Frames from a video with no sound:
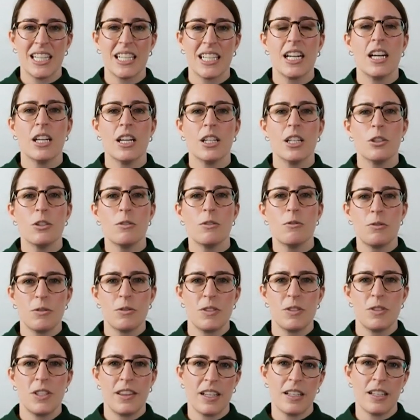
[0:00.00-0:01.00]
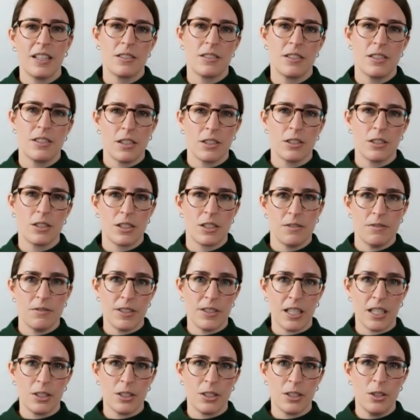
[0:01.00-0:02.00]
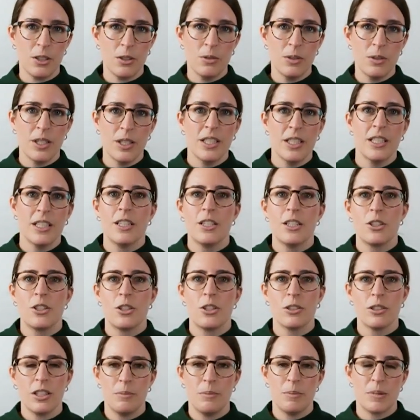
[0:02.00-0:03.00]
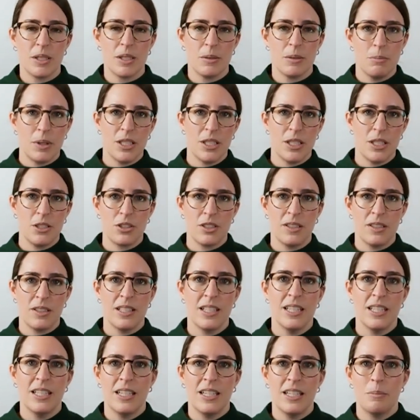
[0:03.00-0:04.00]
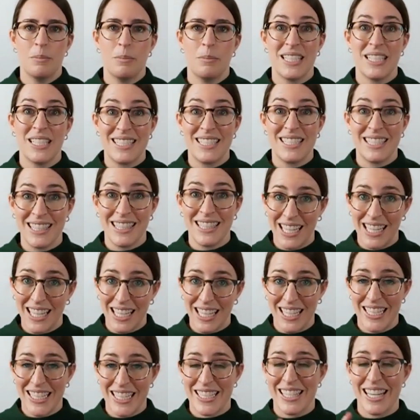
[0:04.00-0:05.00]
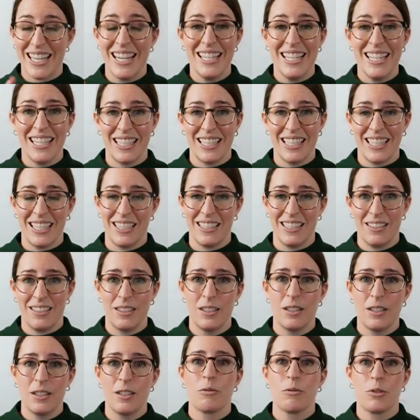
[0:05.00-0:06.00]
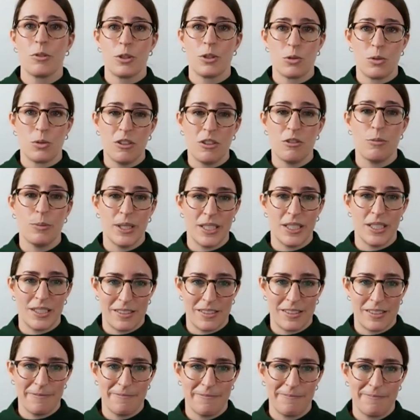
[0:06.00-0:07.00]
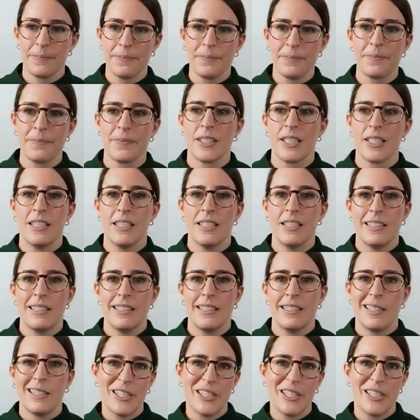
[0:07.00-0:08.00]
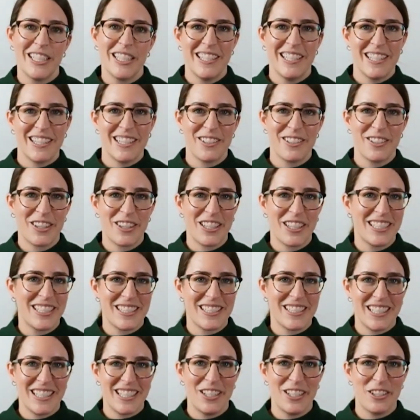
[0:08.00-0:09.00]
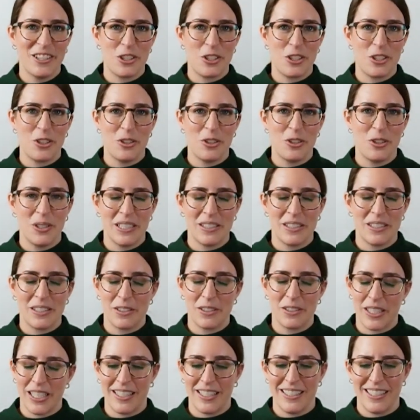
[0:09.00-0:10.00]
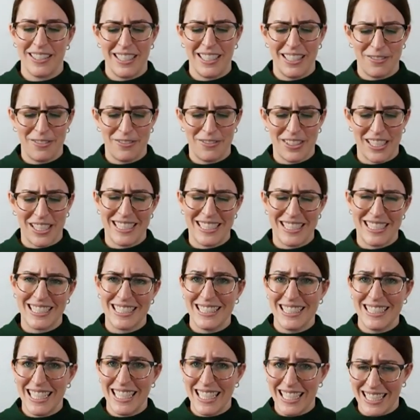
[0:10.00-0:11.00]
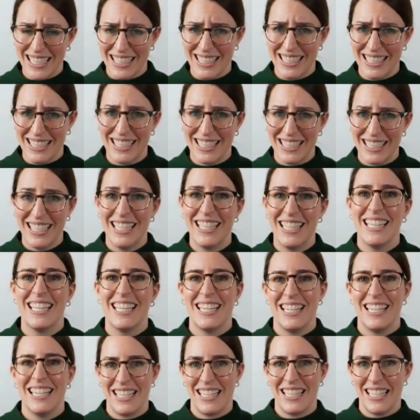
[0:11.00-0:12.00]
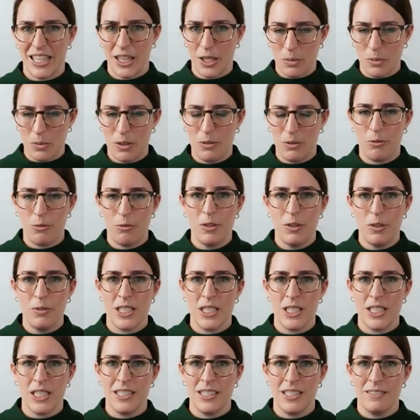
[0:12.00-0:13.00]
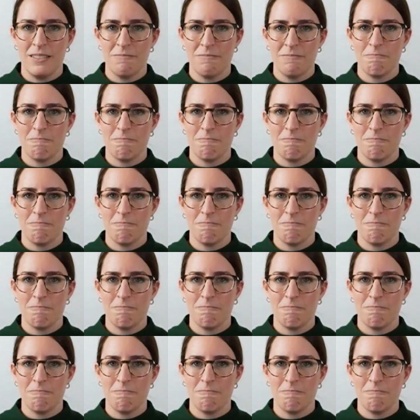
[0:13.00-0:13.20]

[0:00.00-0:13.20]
$150,000 of value to your lump sum pension by delaying taking it for 12 months. Now, one of the other things that I hear too is, okay, if I delay it and I get the 150,